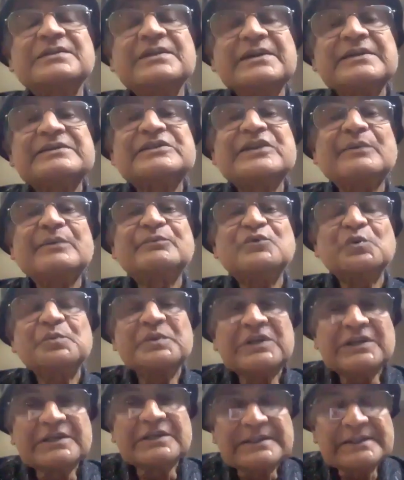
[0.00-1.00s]
things have to
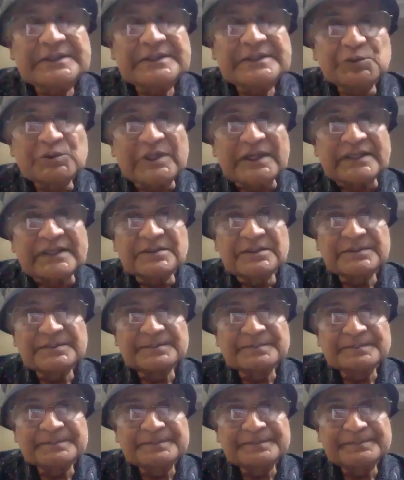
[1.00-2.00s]
be included.
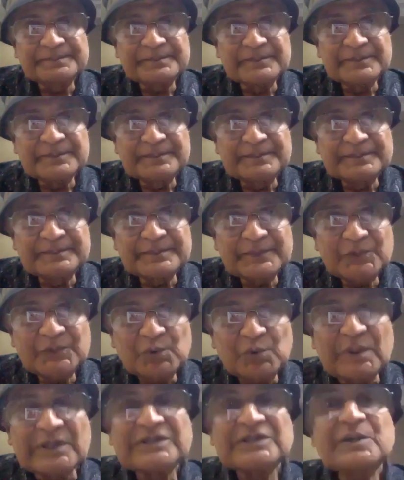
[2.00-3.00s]

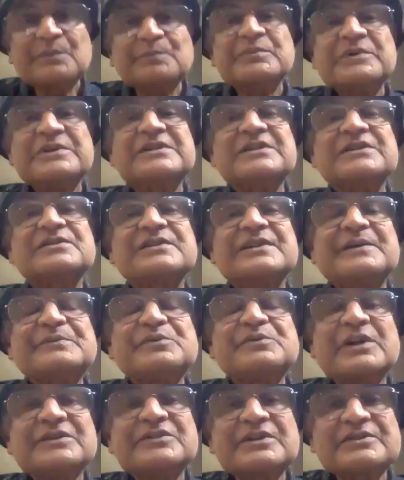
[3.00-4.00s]
Quantum physics
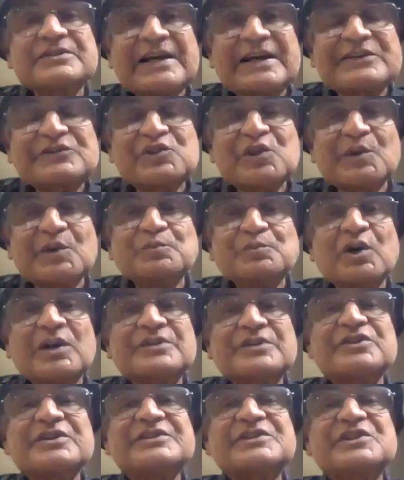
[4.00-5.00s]
gives us a science of
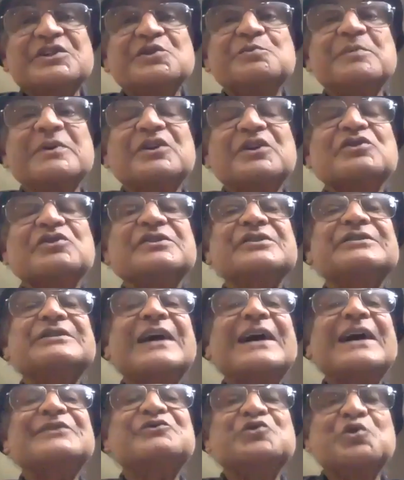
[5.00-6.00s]
consciousness because it
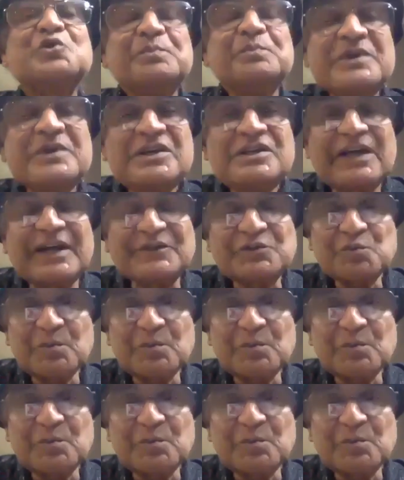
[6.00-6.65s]
has to be that